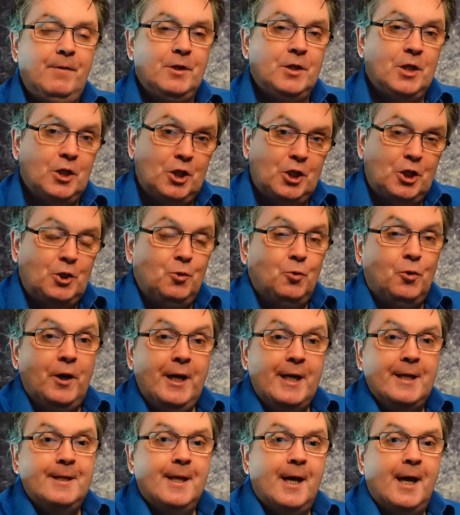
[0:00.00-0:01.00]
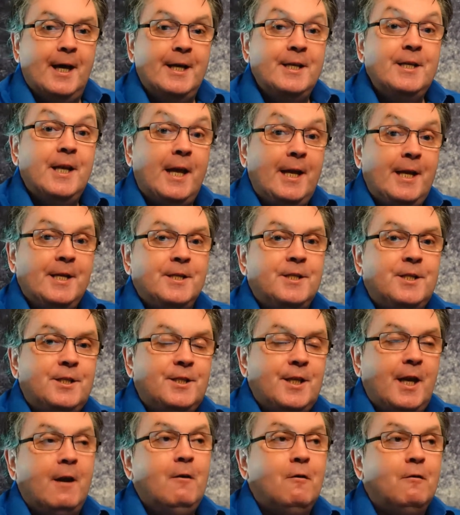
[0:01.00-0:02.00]
And there's a story in that in
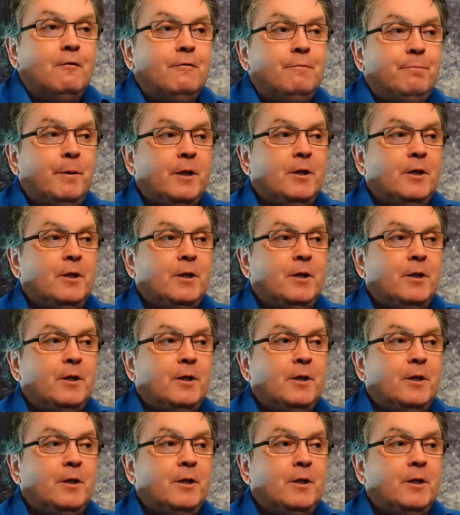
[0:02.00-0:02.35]
itself,